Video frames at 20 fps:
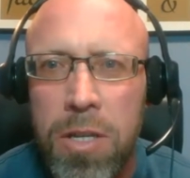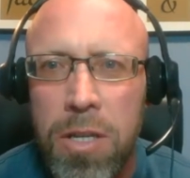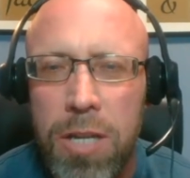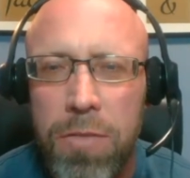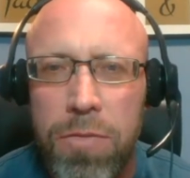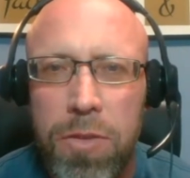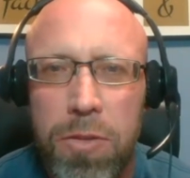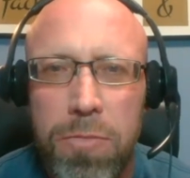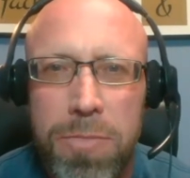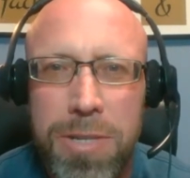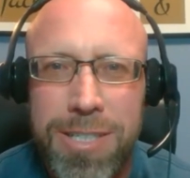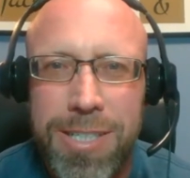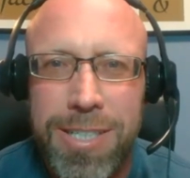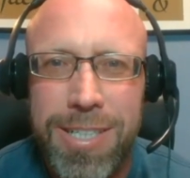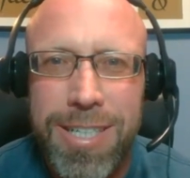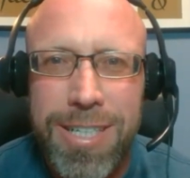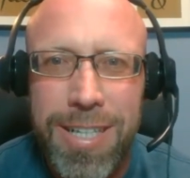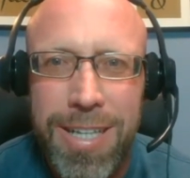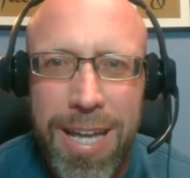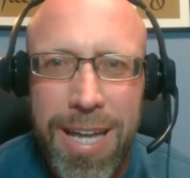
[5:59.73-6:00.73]
if they're
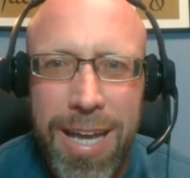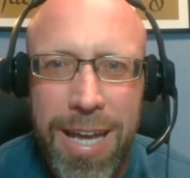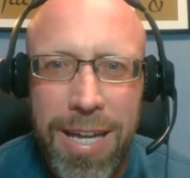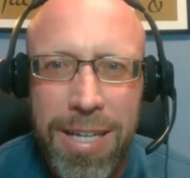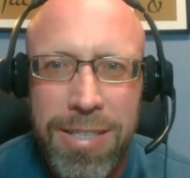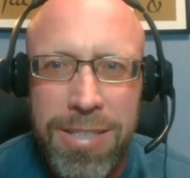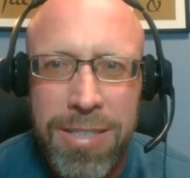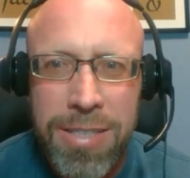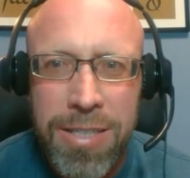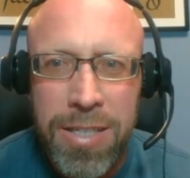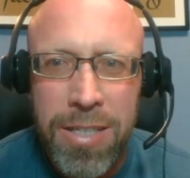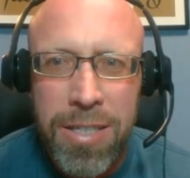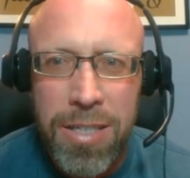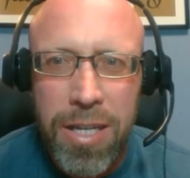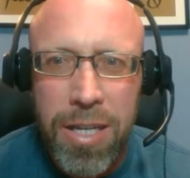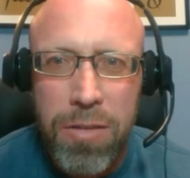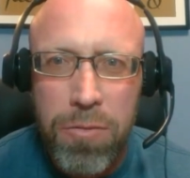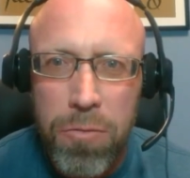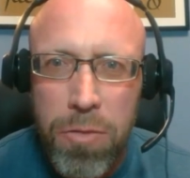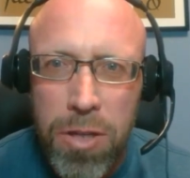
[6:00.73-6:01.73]
missing class,
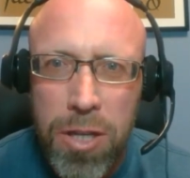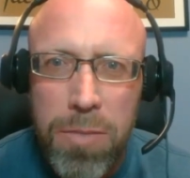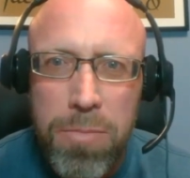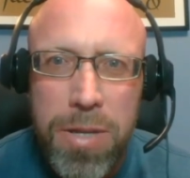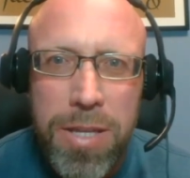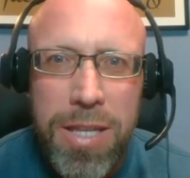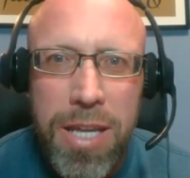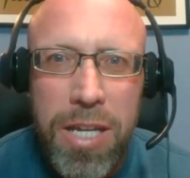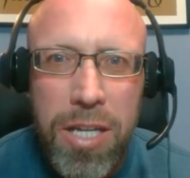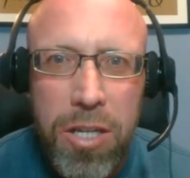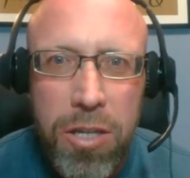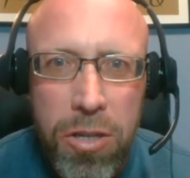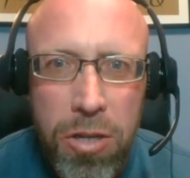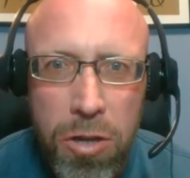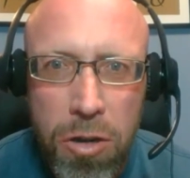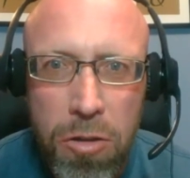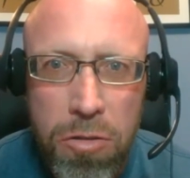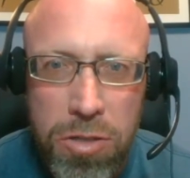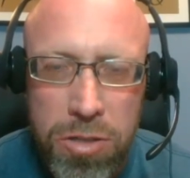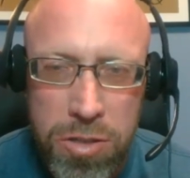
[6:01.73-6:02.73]
and really be that
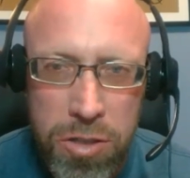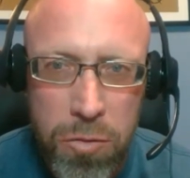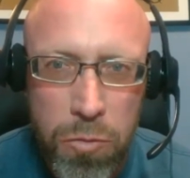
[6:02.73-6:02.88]
coach they're